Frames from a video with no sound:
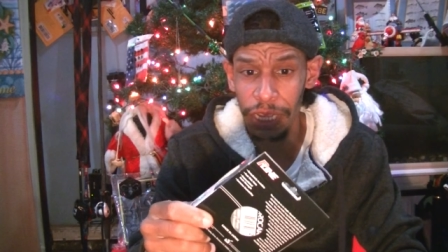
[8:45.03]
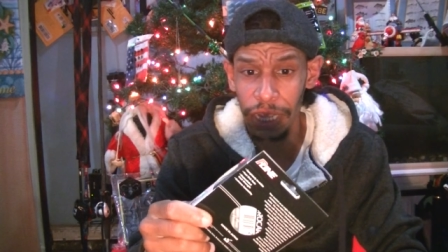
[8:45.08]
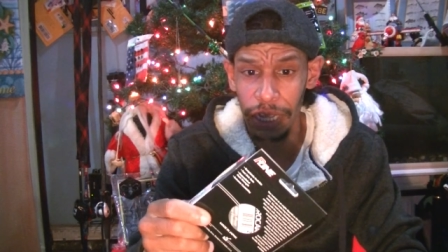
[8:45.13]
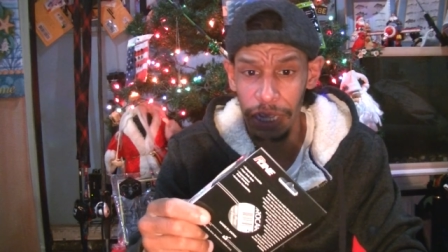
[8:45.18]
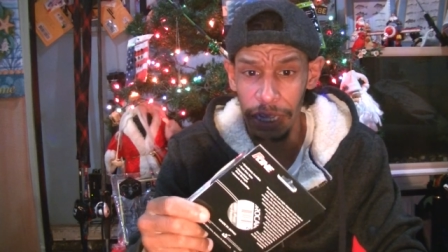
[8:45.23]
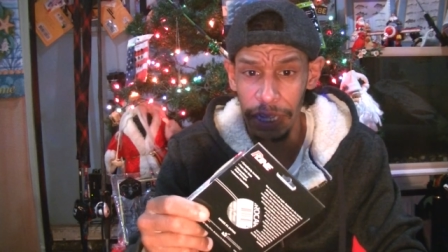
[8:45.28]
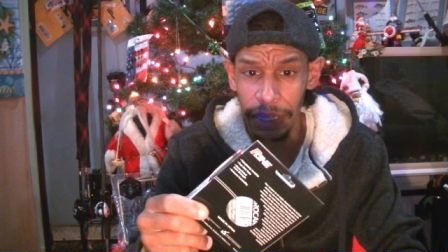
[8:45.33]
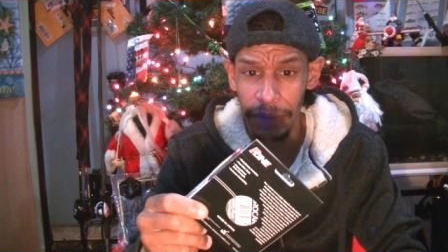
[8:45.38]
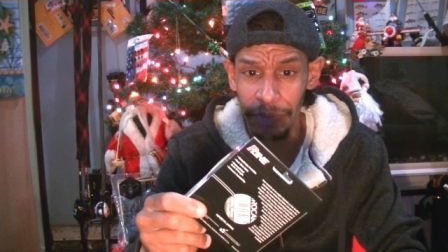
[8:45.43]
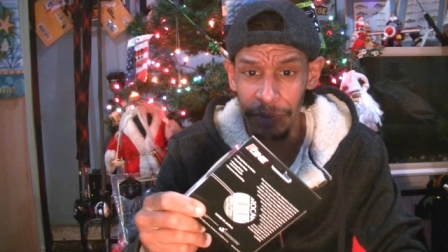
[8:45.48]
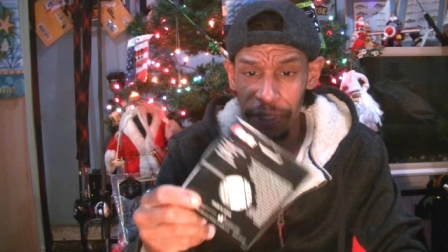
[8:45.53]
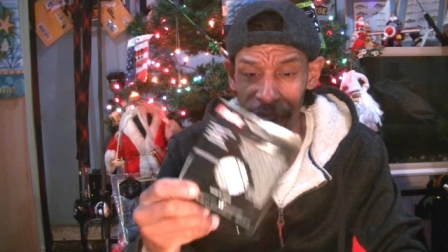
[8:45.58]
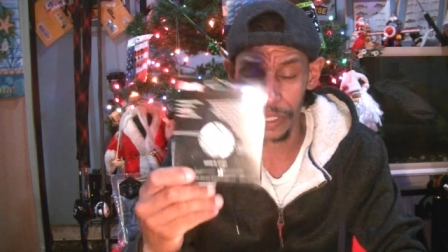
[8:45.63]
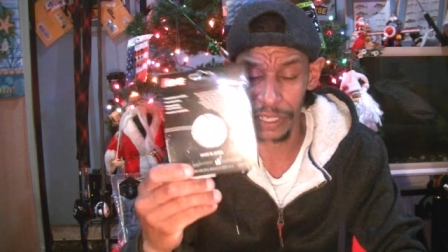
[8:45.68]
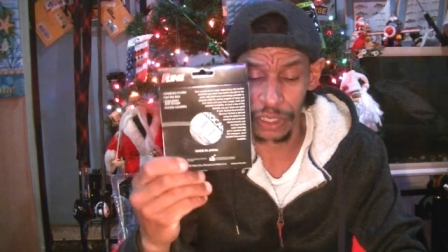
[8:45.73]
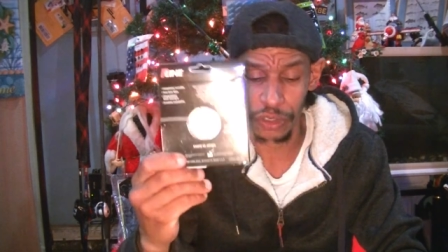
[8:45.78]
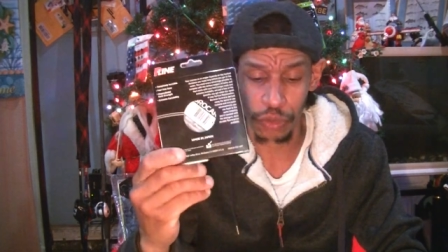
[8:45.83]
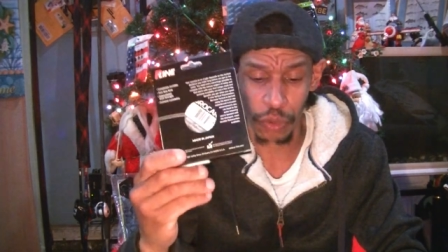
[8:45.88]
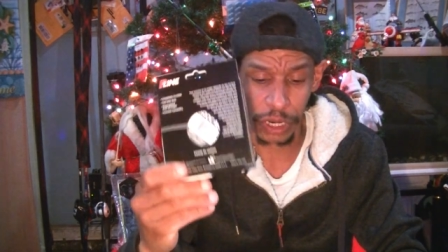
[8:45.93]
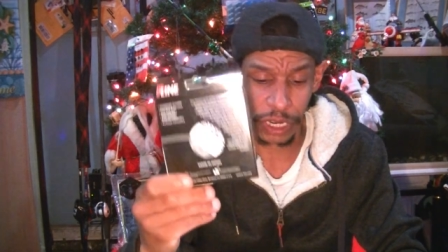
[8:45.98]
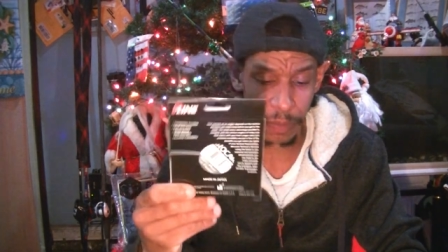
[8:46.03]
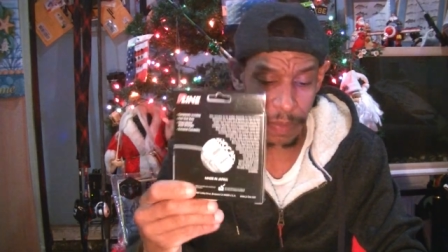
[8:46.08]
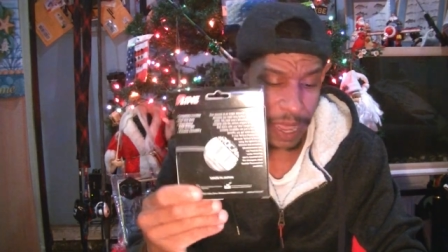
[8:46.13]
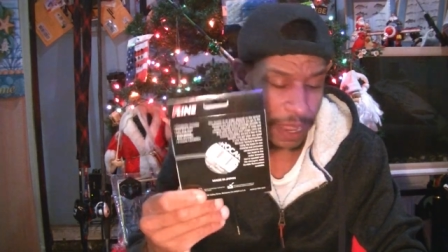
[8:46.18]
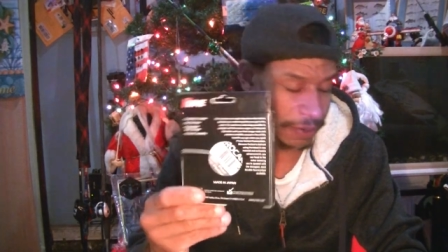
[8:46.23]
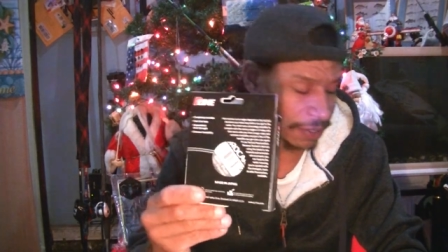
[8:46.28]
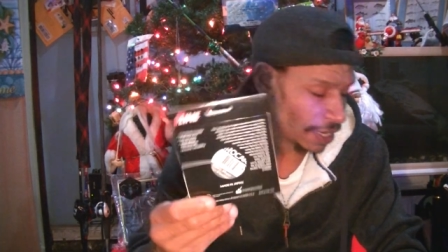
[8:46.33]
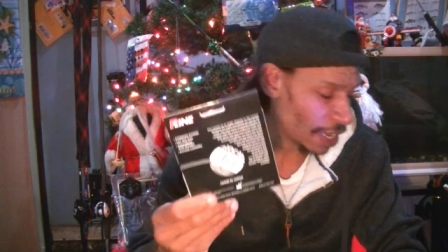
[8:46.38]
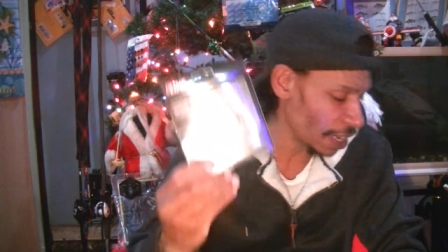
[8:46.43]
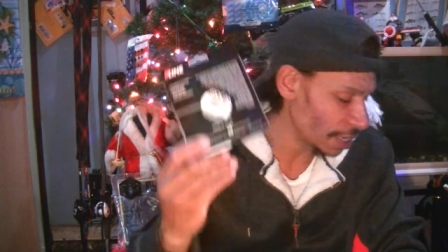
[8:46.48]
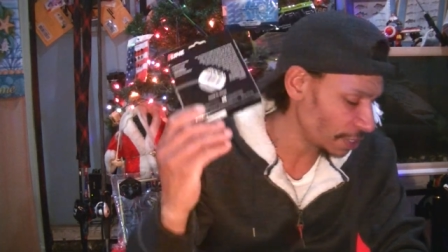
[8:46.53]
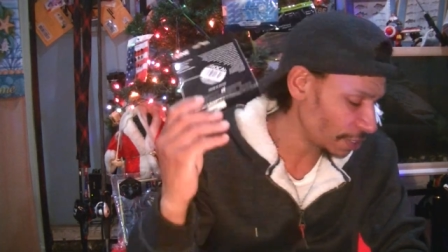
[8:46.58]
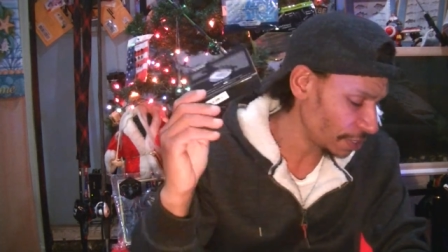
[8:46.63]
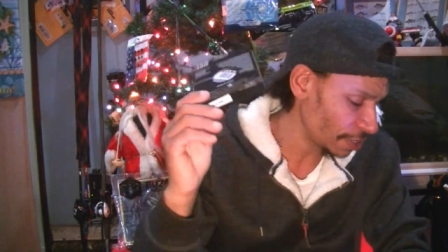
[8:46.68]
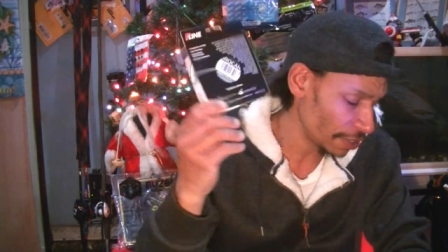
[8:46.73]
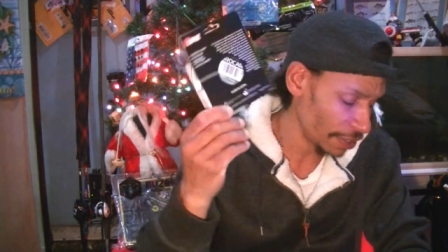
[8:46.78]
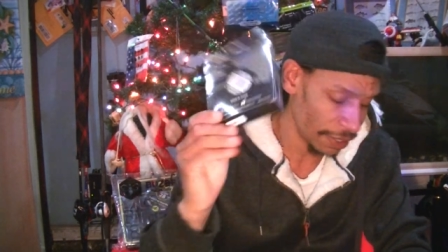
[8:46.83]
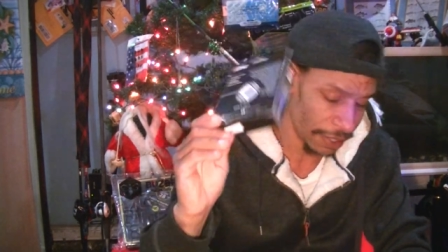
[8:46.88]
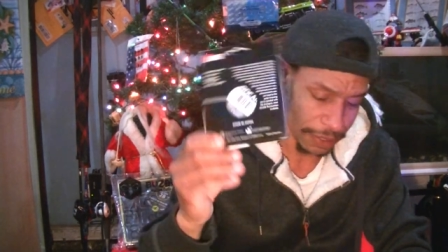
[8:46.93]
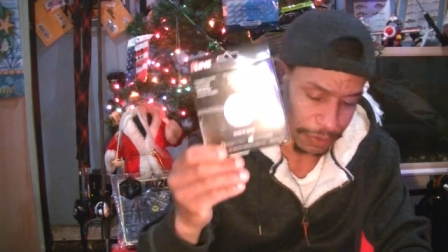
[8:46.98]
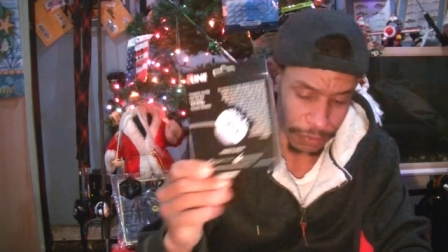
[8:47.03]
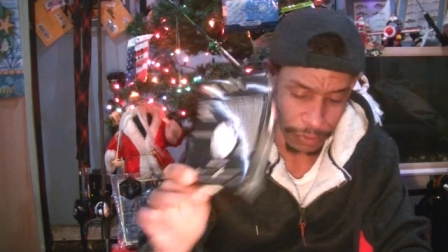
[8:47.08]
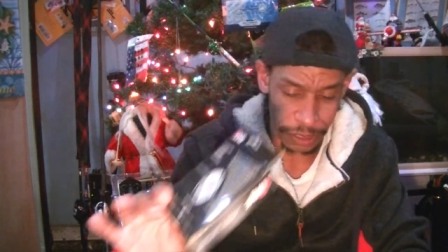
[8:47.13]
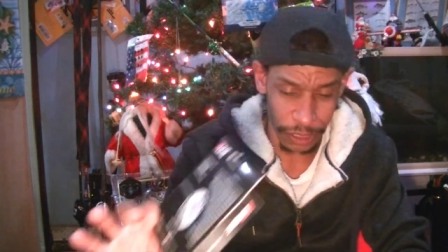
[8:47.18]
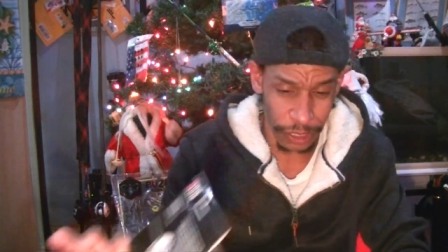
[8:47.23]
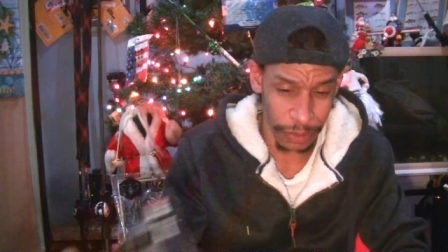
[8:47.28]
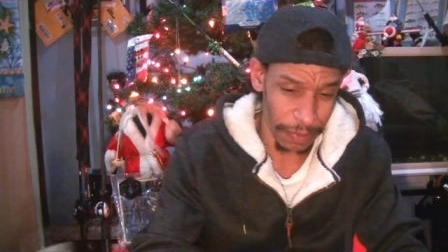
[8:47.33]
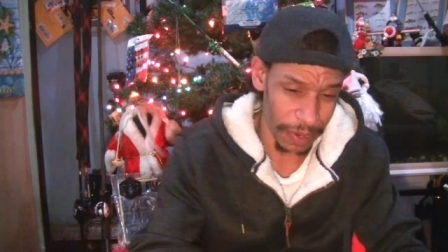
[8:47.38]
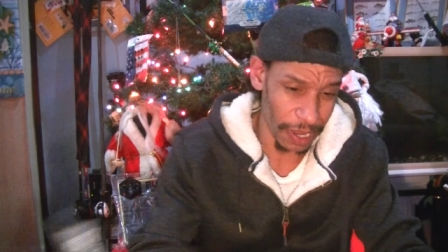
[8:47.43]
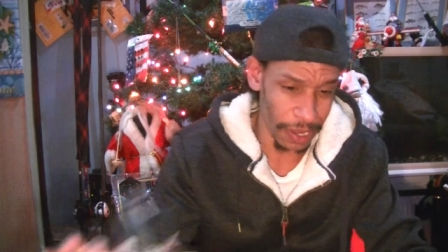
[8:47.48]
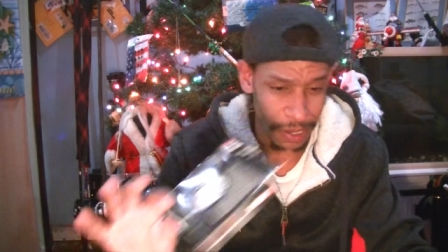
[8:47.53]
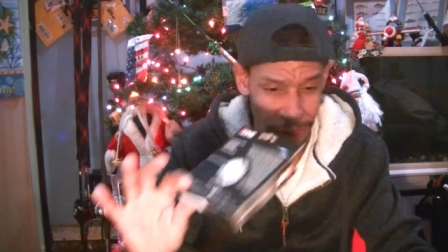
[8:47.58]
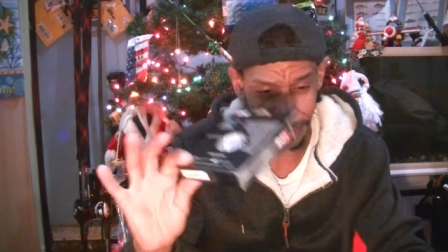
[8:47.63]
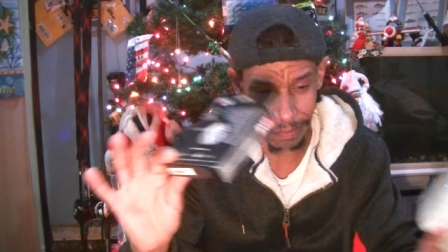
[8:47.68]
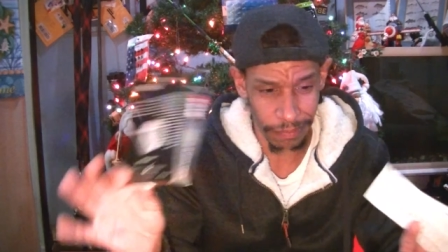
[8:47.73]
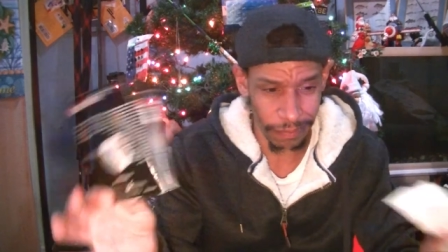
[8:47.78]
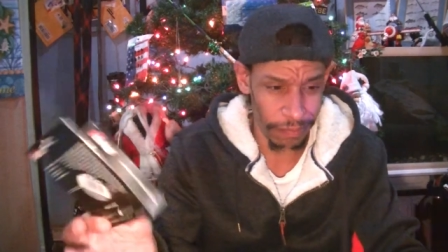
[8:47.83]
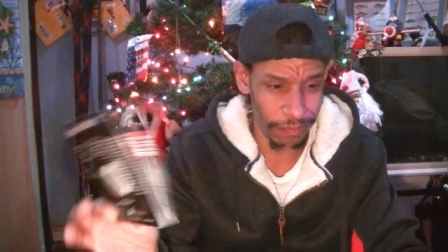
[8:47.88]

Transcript: Um, this is in 20-pound test, which is my